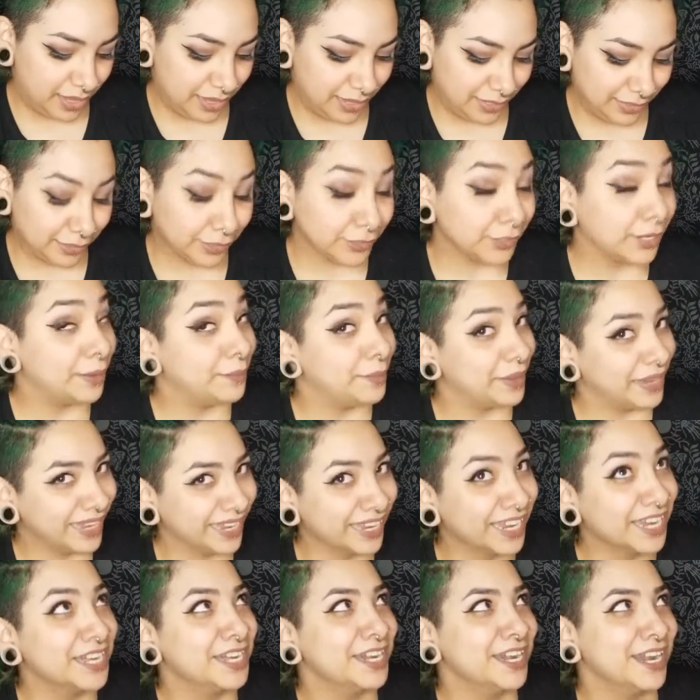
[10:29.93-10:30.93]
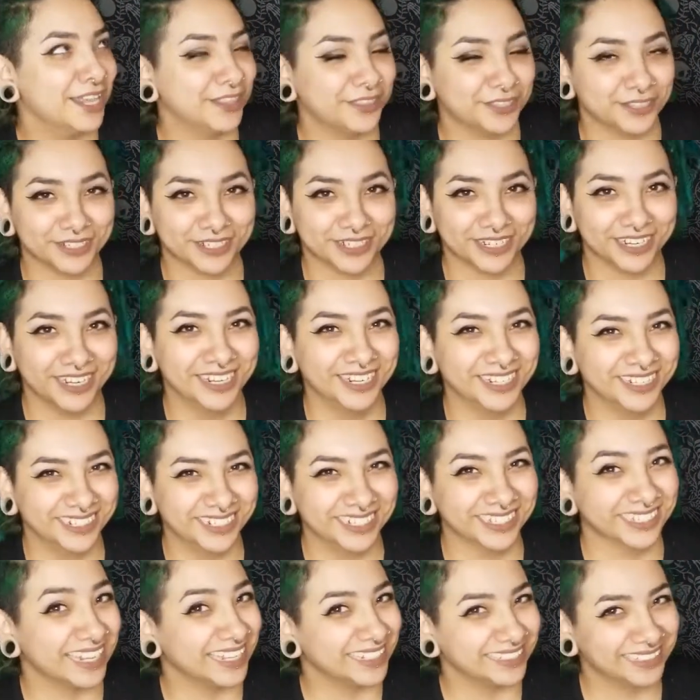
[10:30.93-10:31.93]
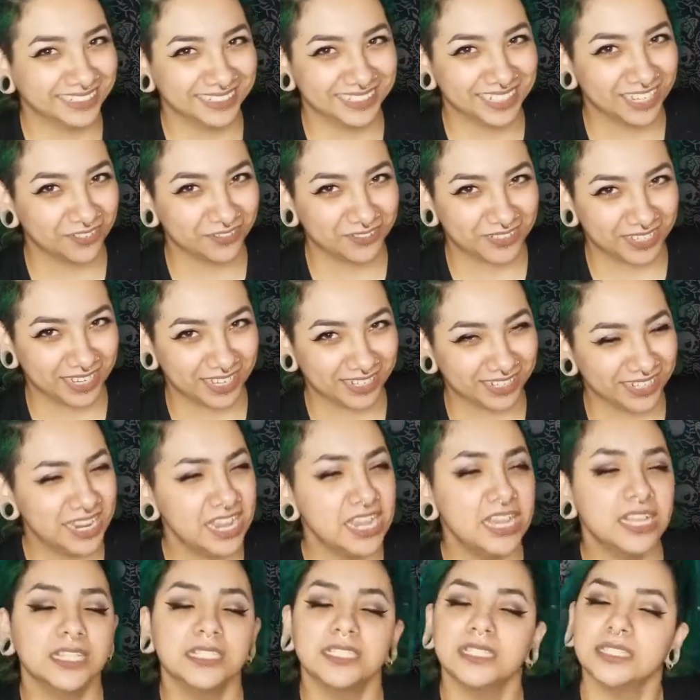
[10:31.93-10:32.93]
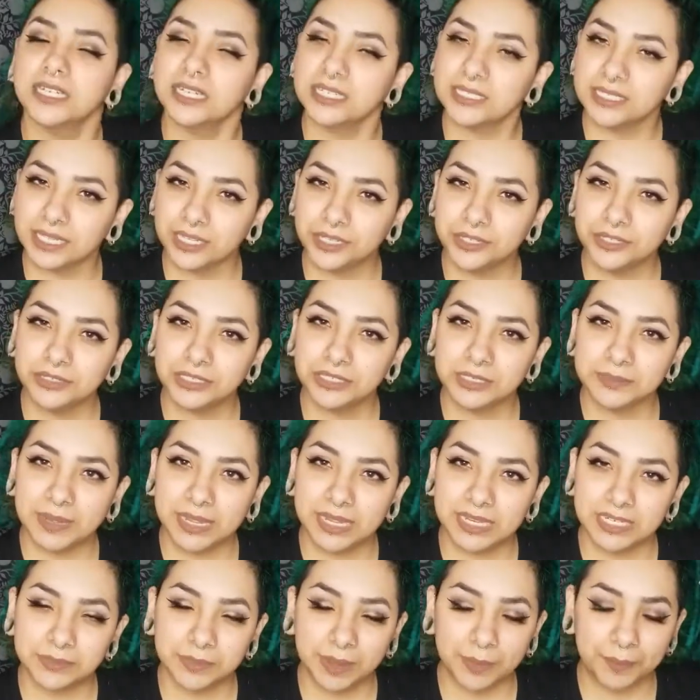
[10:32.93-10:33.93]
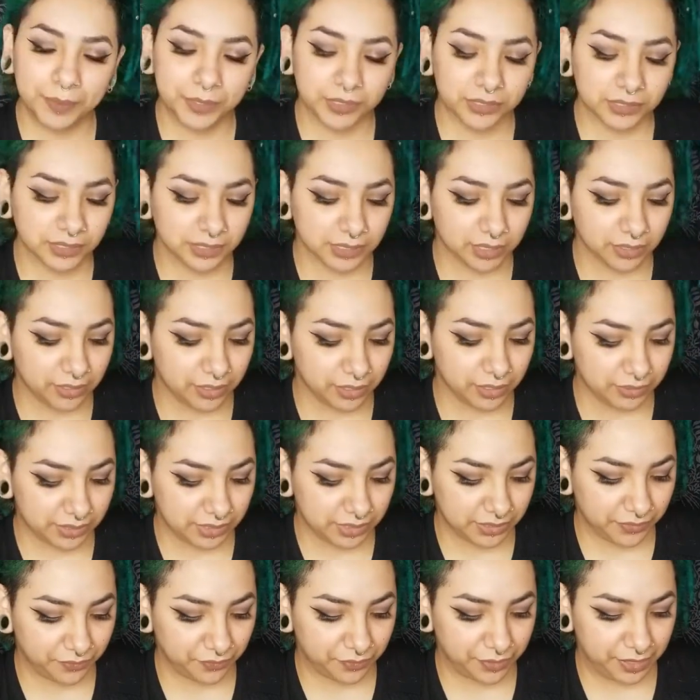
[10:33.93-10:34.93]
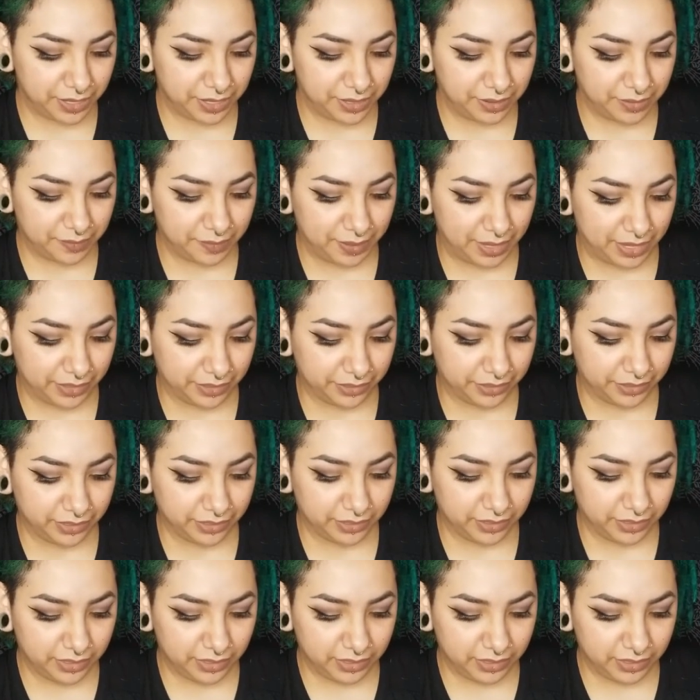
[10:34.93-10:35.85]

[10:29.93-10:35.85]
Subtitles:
So I'm making another classic cuffed hat. Did I say who it's by? It's by Pearl Soho. It's a free pattern.